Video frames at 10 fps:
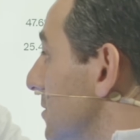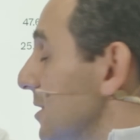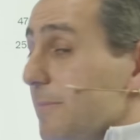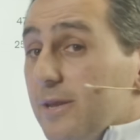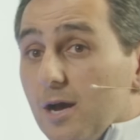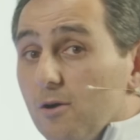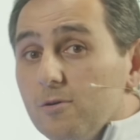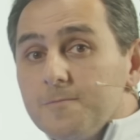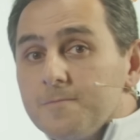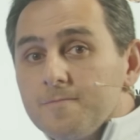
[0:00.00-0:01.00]
Let me know.
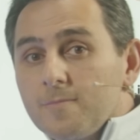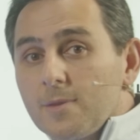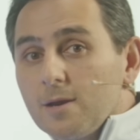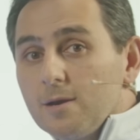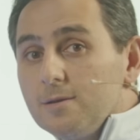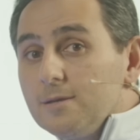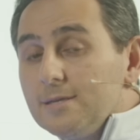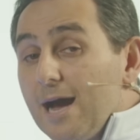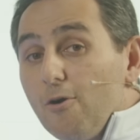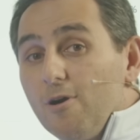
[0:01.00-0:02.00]

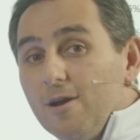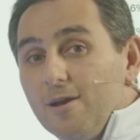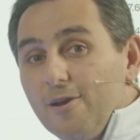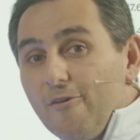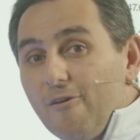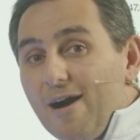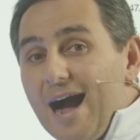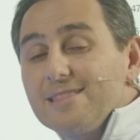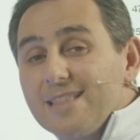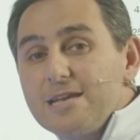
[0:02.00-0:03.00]
Now,
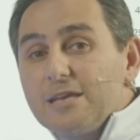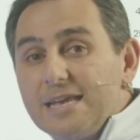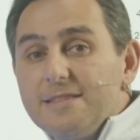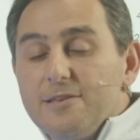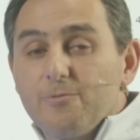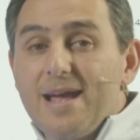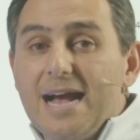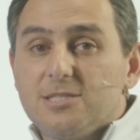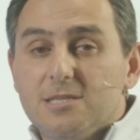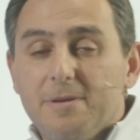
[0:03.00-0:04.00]
I like getting these
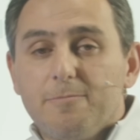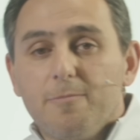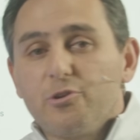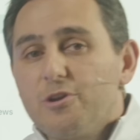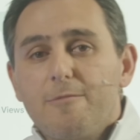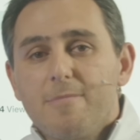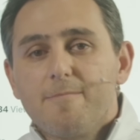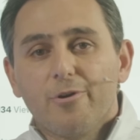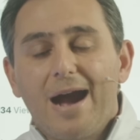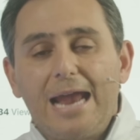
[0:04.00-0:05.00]
reactions of people, but you got to
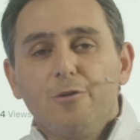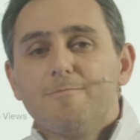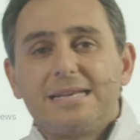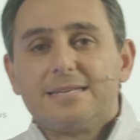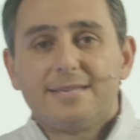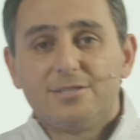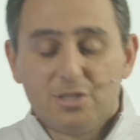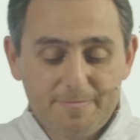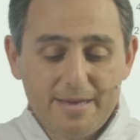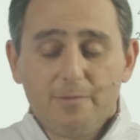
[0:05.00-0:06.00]
remember, I don't make
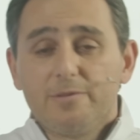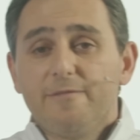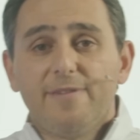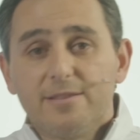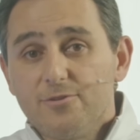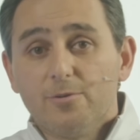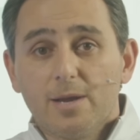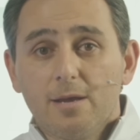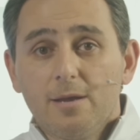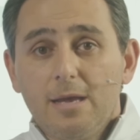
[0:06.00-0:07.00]
decisions based on what the Fed's
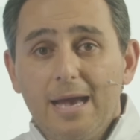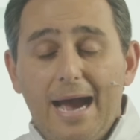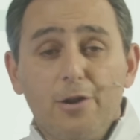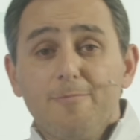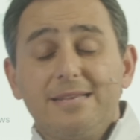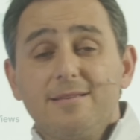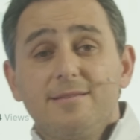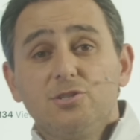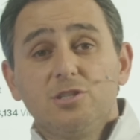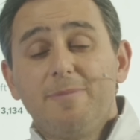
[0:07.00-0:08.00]
doing. I don't make
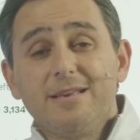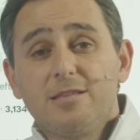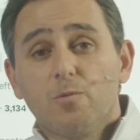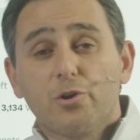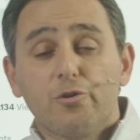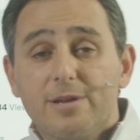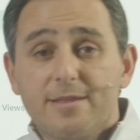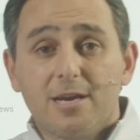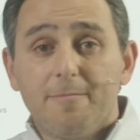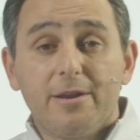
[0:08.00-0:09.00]
decisions based on what earnings
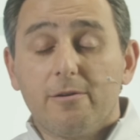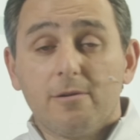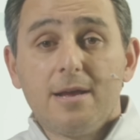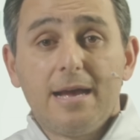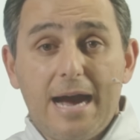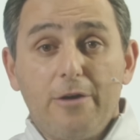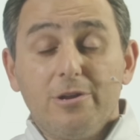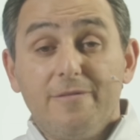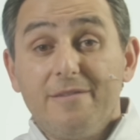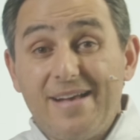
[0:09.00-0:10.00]
come in or out
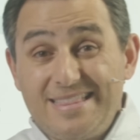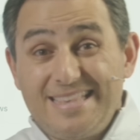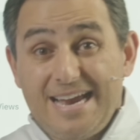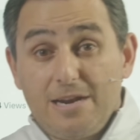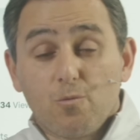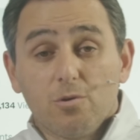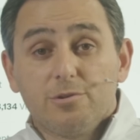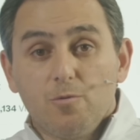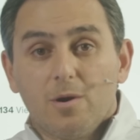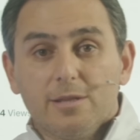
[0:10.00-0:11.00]
of. And if that's the kind of world
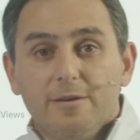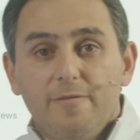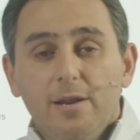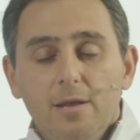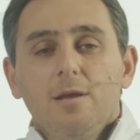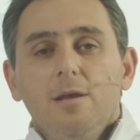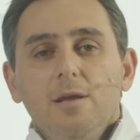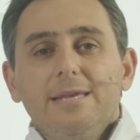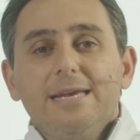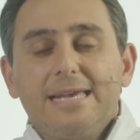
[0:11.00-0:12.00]
you want to live in,
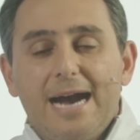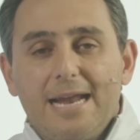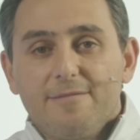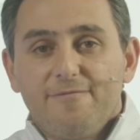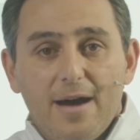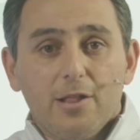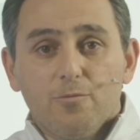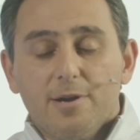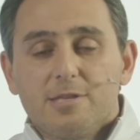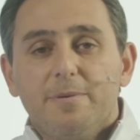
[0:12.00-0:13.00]
you got to follow
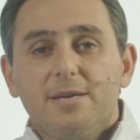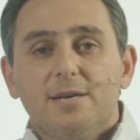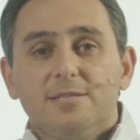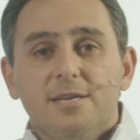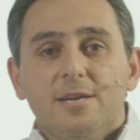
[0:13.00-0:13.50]
us because